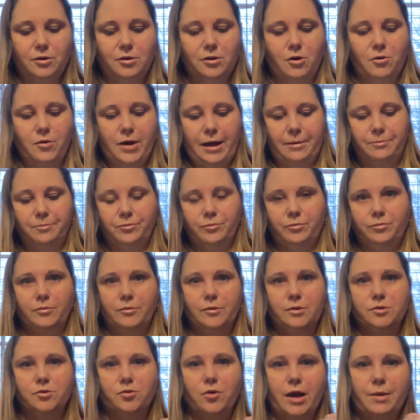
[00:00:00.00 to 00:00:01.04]
Okay,
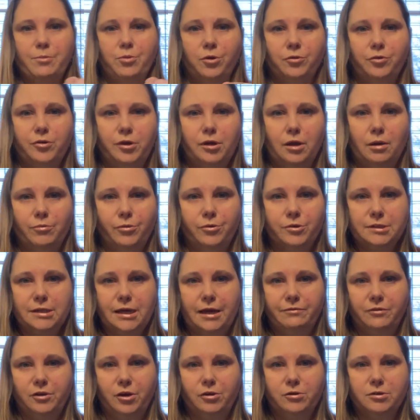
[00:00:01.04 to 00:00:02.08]
so I put the numbers
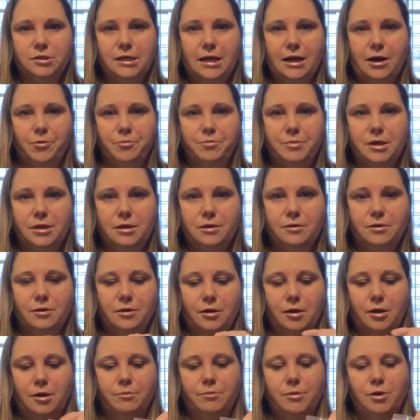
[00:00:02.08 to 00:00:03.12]
on there to help me
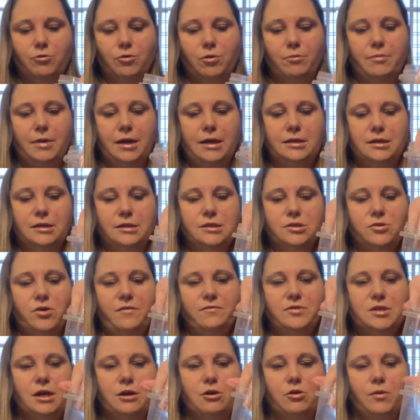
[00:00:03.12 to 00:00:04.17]
be reminded. So I've
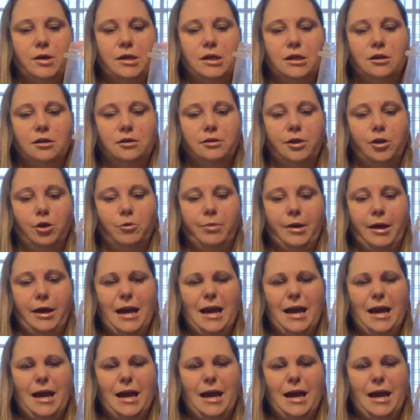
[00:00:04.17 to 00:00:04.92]
decorated a little bit.